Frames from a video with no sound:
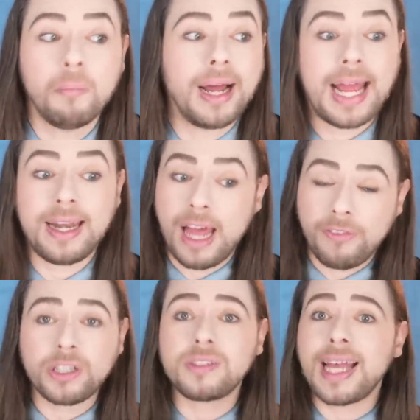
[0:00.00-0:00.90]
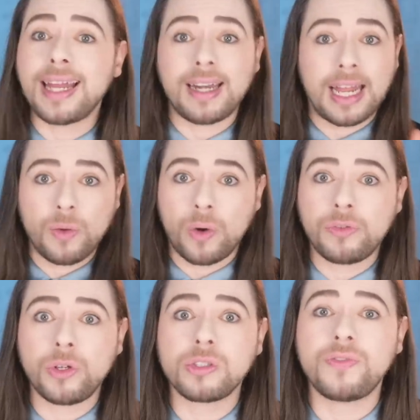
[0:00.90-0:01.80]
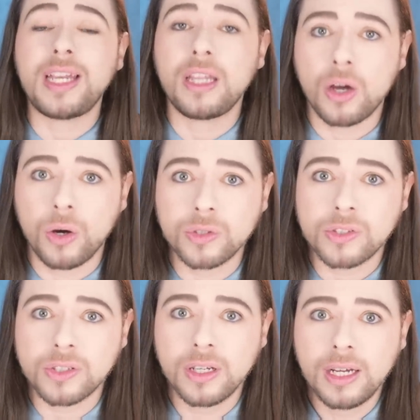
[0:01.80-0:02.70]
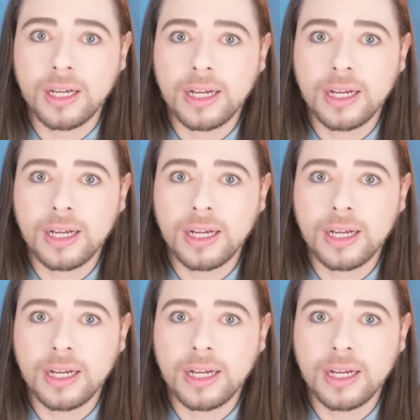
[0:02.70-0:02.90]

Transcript: But I never said in any one of those videos